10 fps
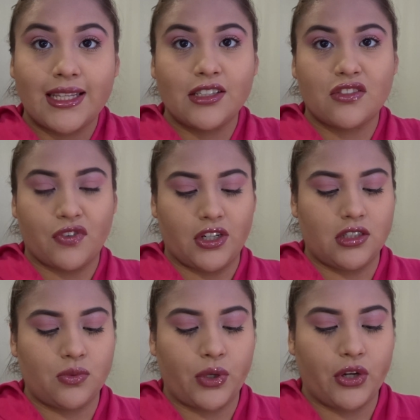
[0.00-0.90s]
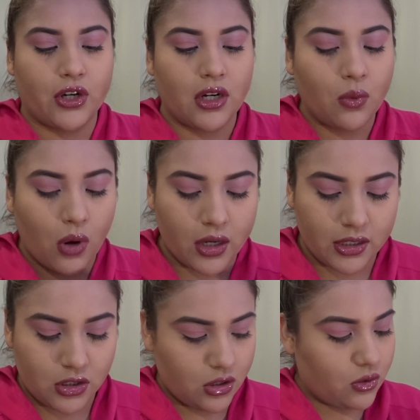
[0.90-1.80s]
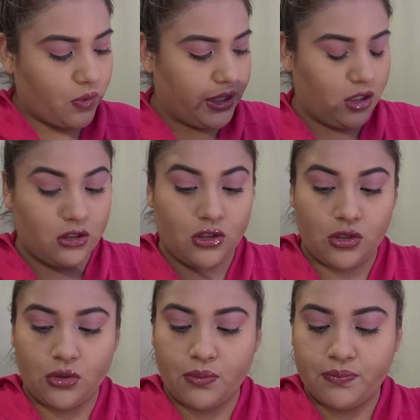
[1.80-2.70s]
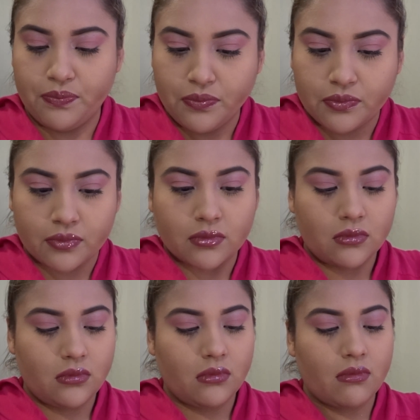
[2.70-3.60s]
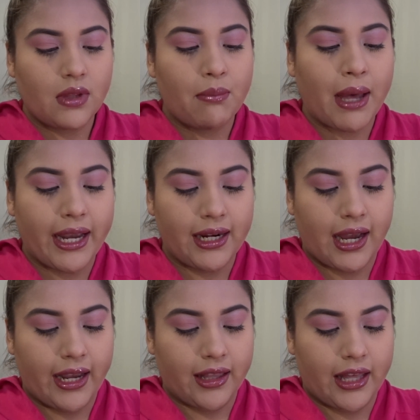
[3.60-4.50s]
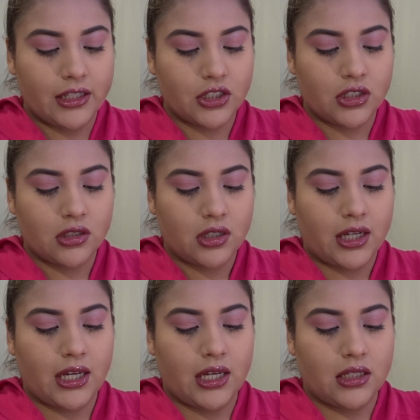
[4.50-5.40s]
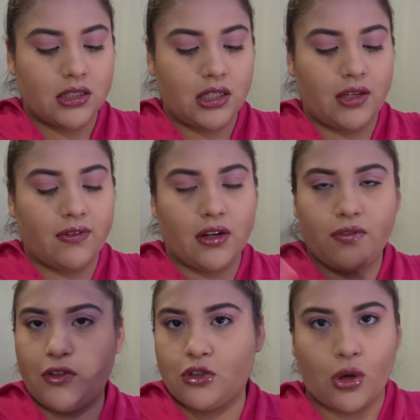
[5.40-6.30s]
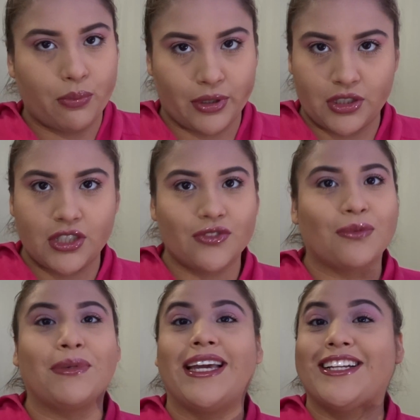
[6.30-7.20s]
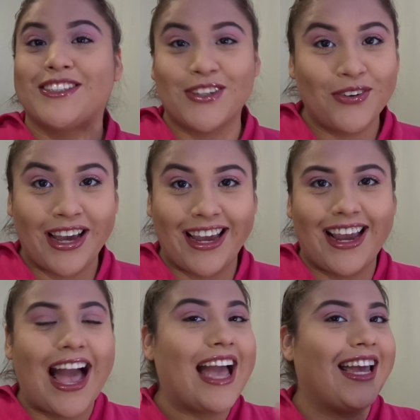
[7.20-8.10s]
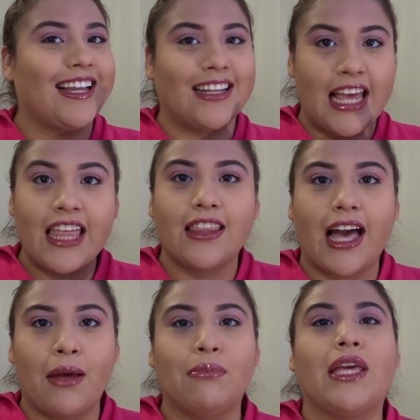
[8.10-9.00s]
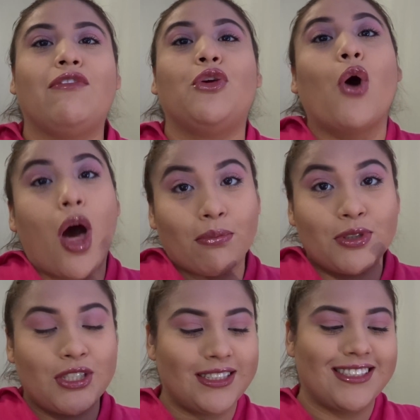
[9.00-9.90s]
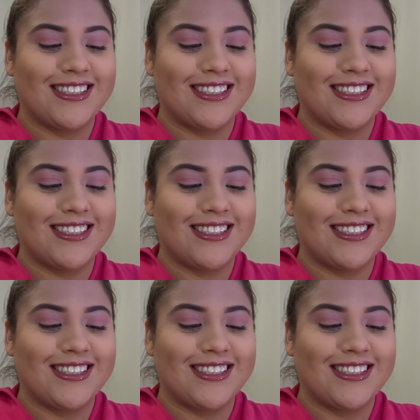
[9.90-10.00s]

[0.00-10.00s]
things first, what you're gonna want to do when you do buy an eyelash, and even if you don't purchase from me, it's okay. I'm giving you options,